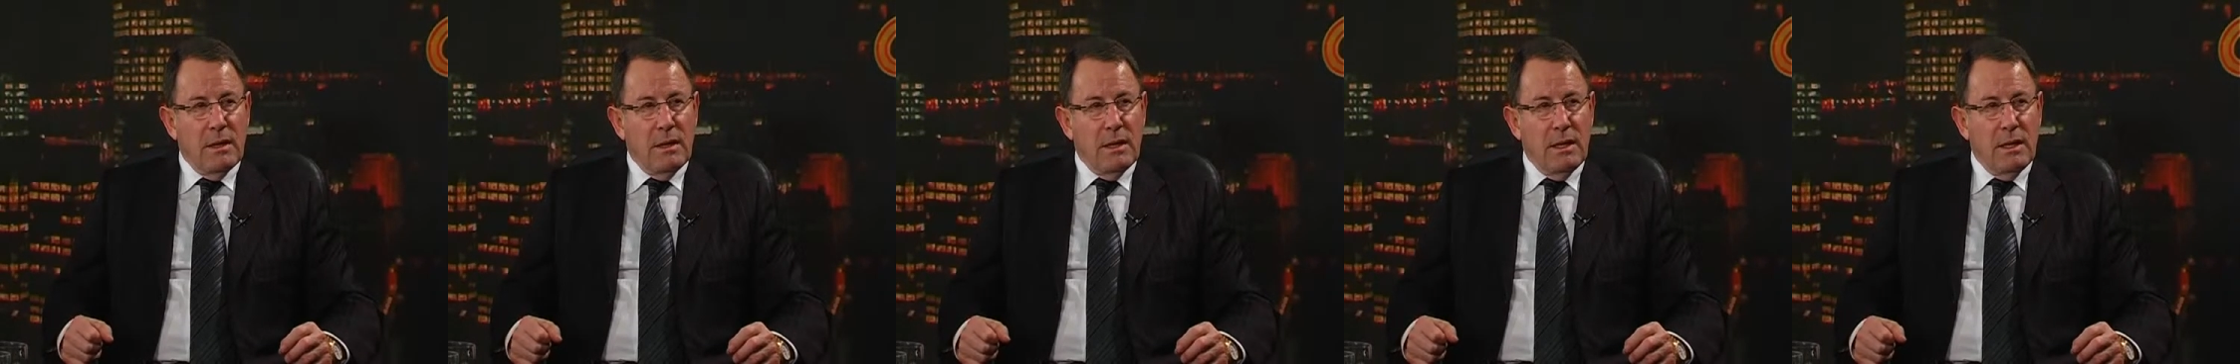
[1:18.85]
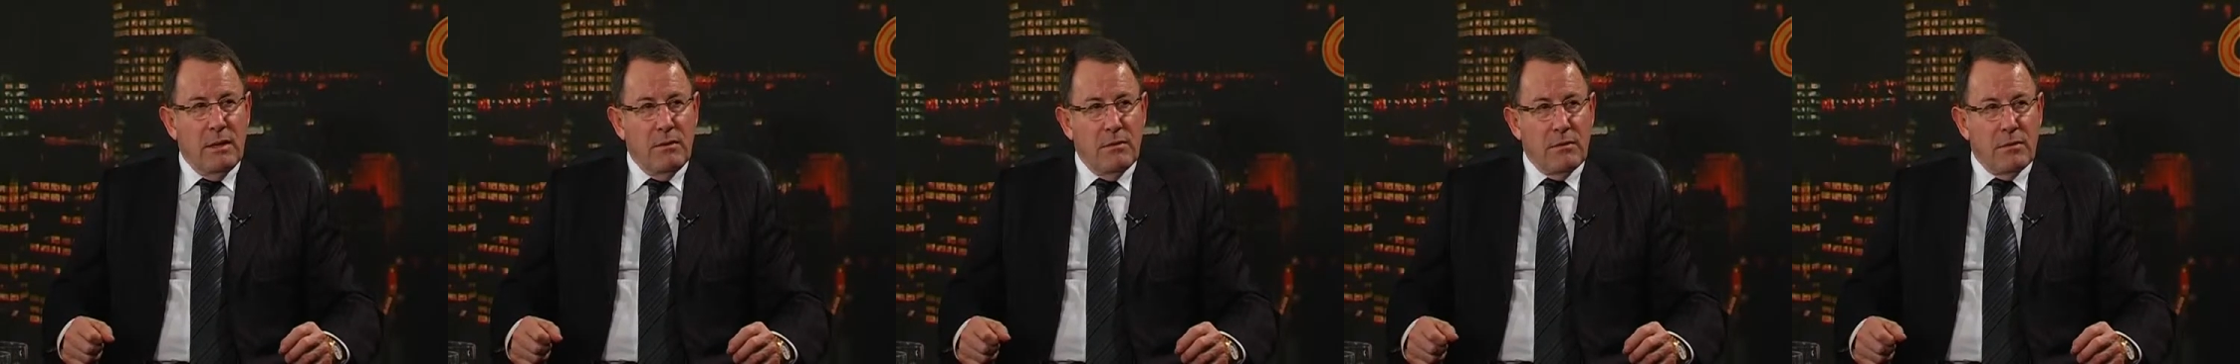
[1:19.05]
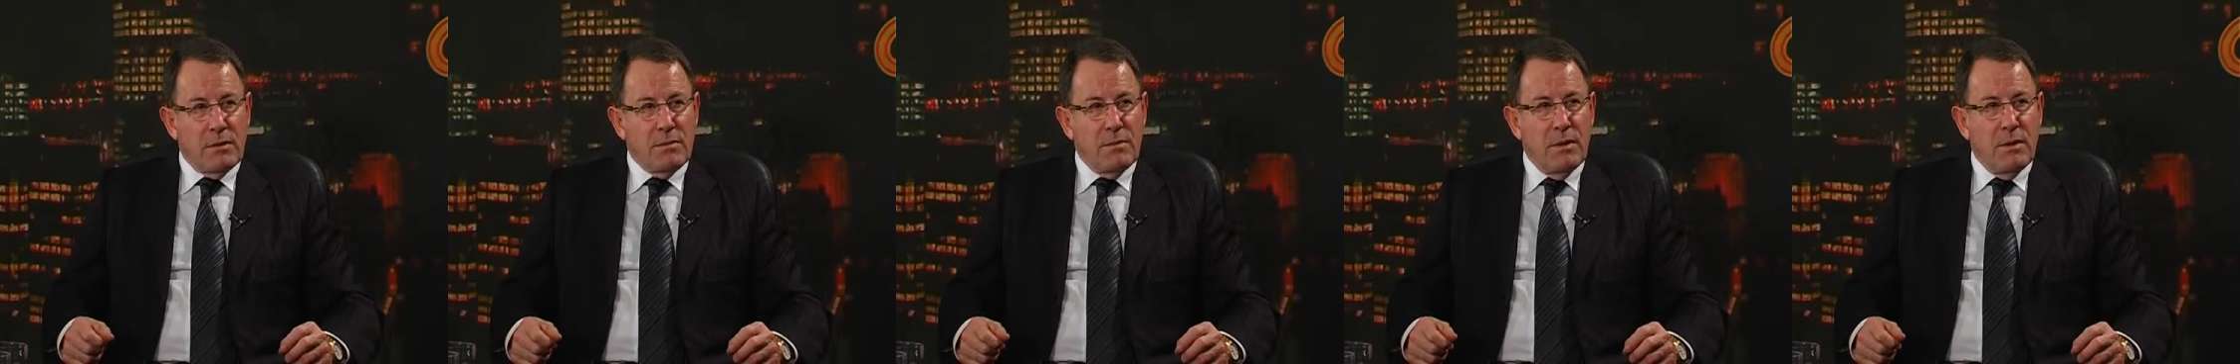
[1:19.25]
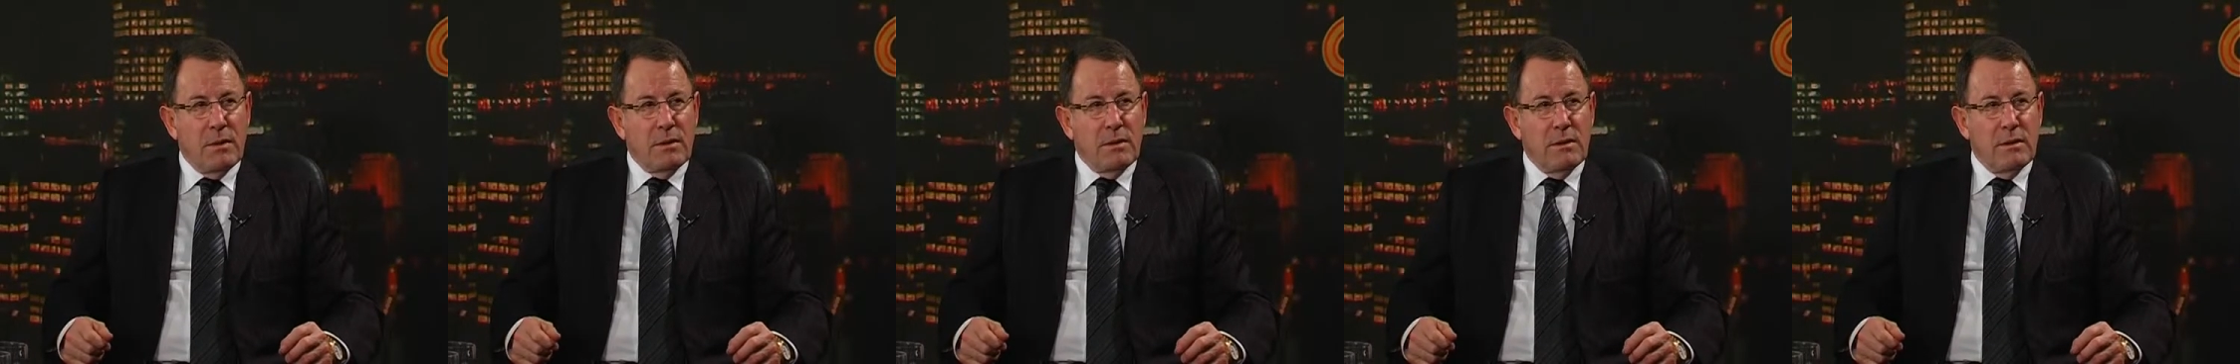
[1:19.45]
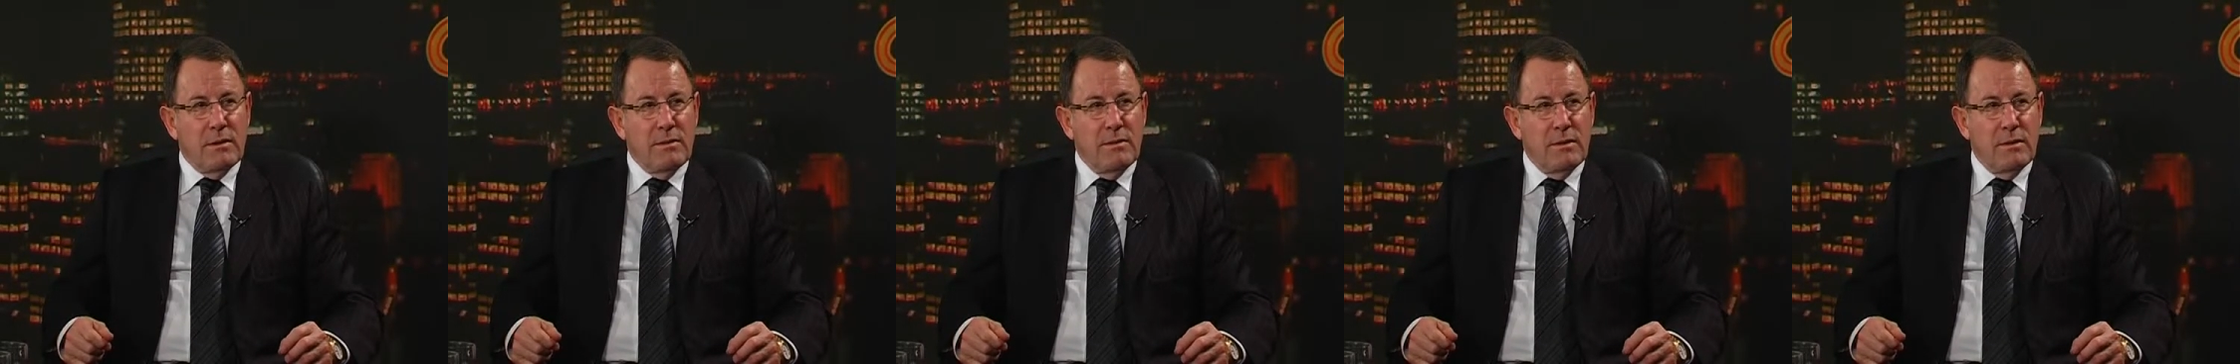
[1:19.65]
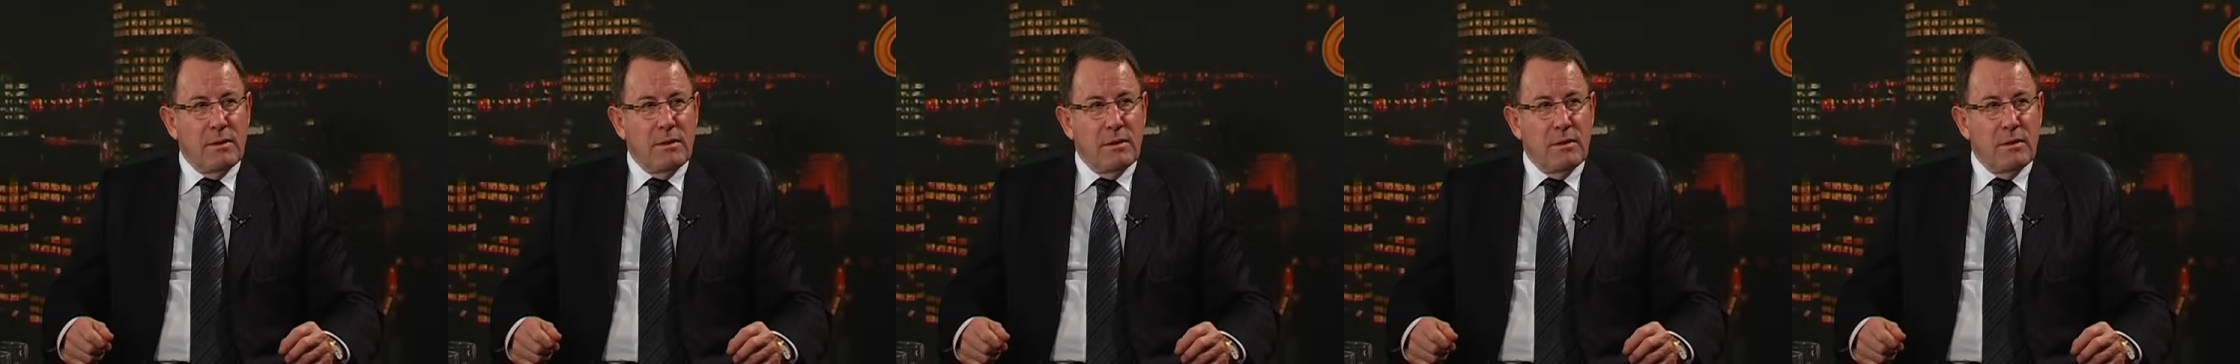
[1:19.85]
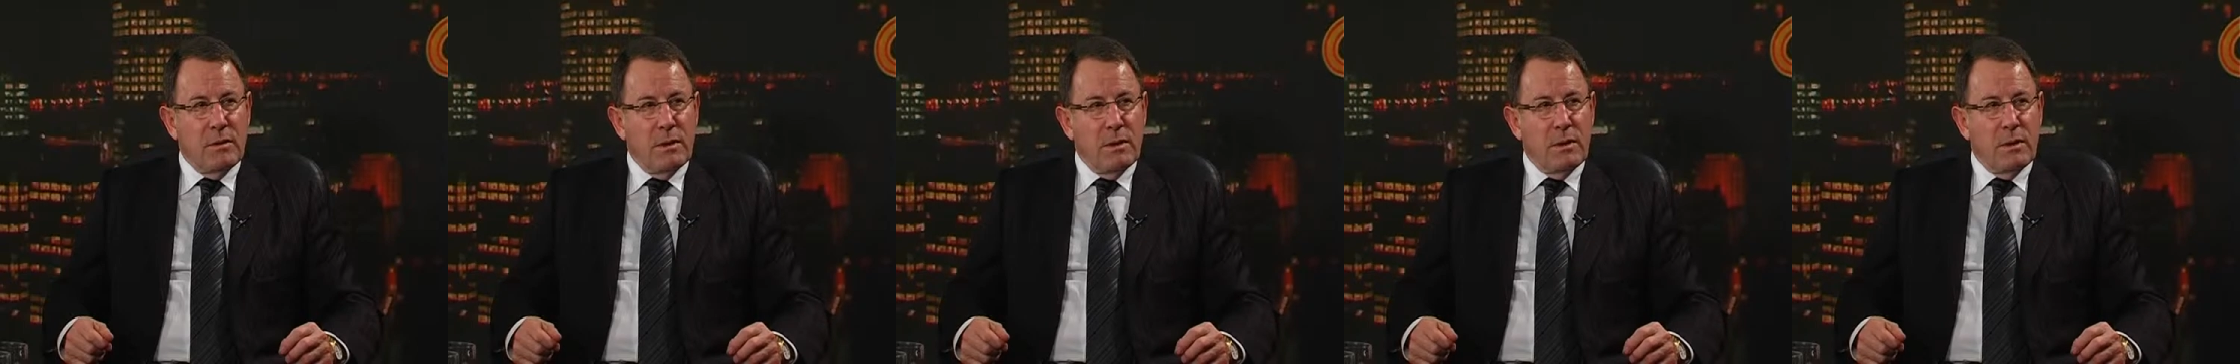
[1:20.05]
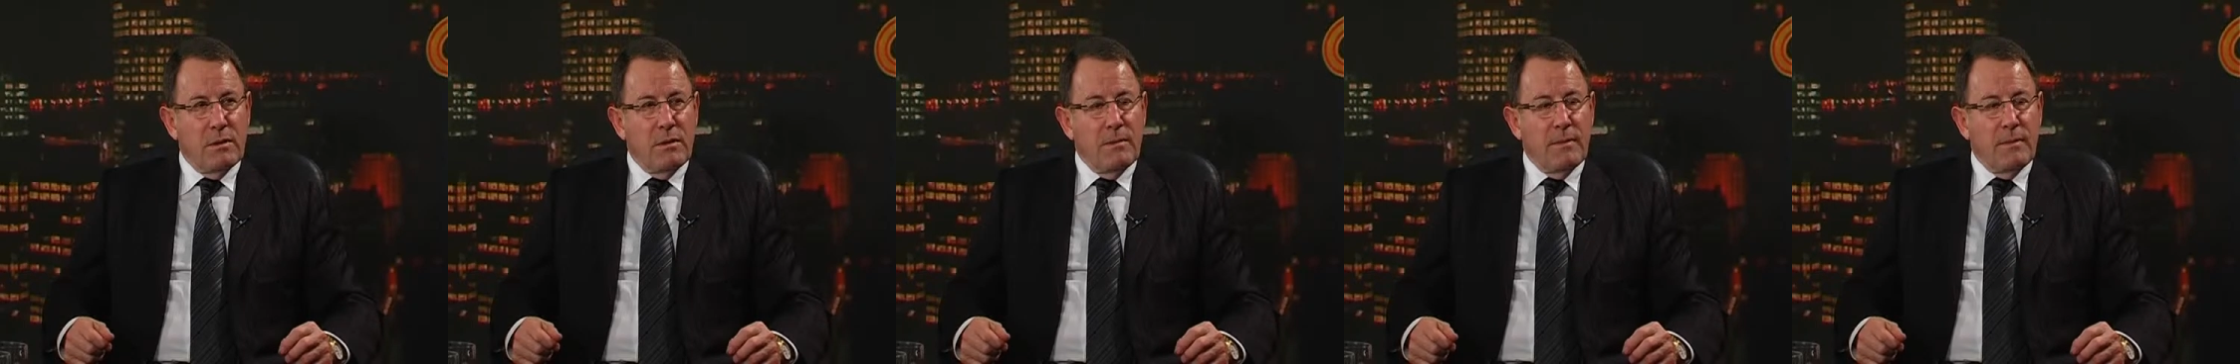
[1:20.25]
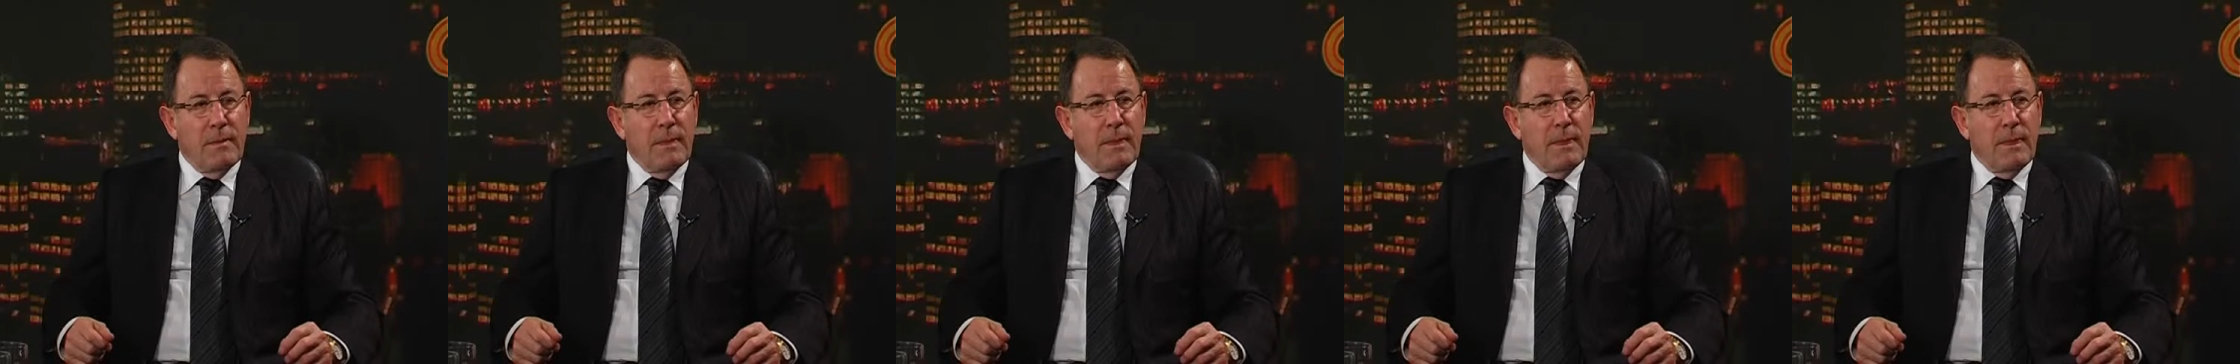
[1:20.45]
He responded very well.